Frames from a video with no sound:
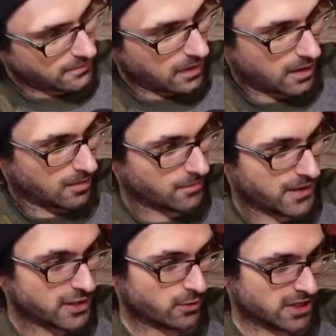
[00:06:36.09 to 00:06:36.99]

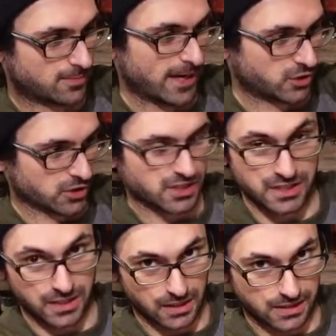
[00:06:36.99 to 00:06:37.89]
than you would expect just
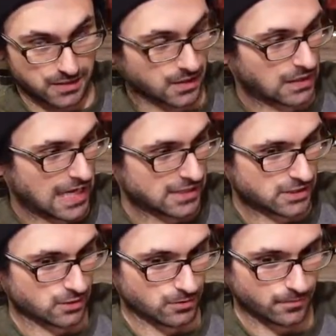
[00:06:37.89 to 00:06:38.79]
seeing it like in the glass.
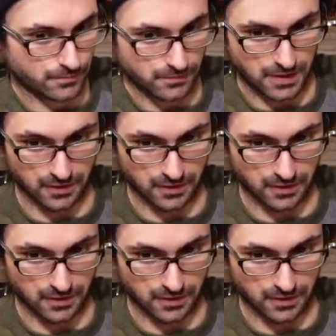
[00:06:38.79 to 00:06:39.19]
So there